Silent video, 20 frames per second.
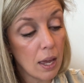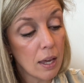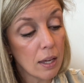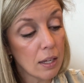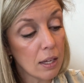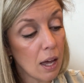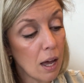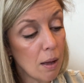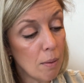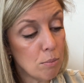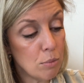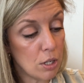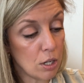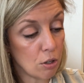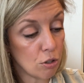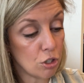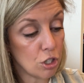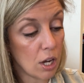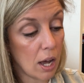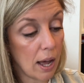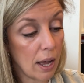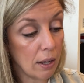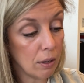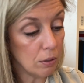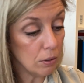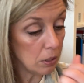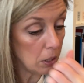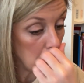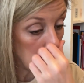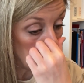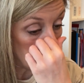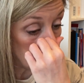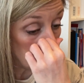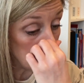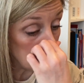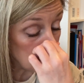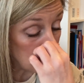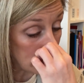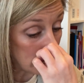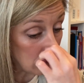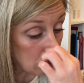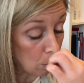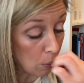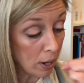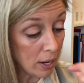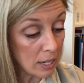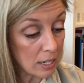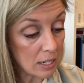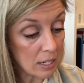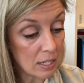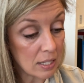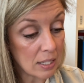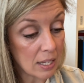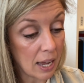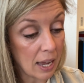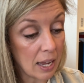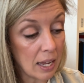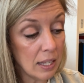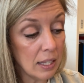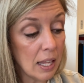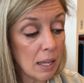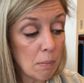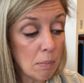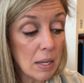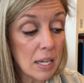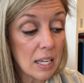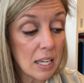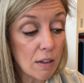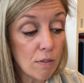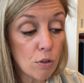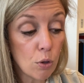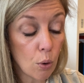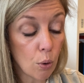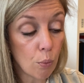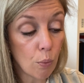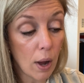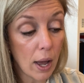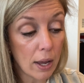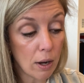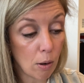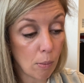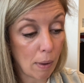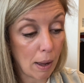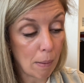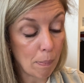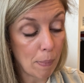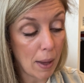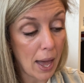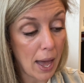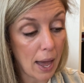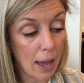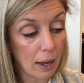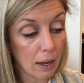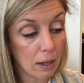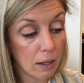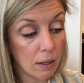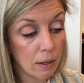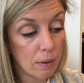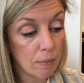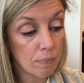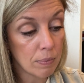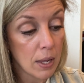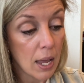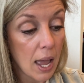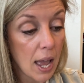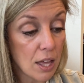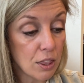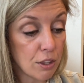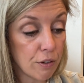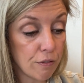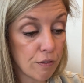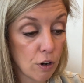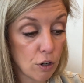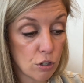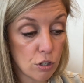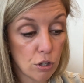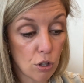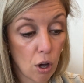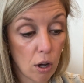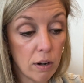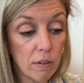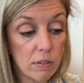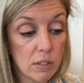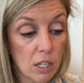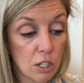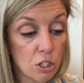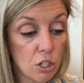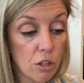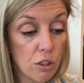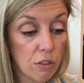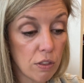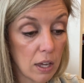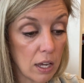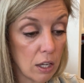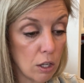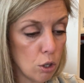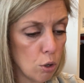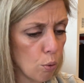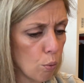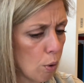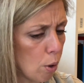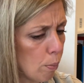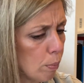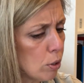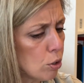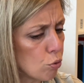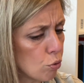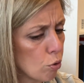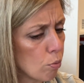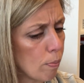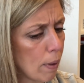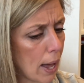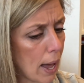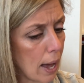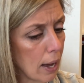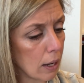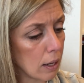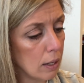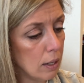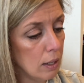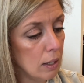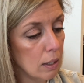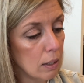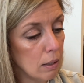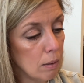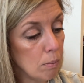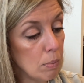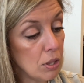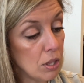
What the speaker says: "Come, dear child," was what he wanted to say. "Let me give you a ride on my back." At the first thought of such a thing, Europa drew back, but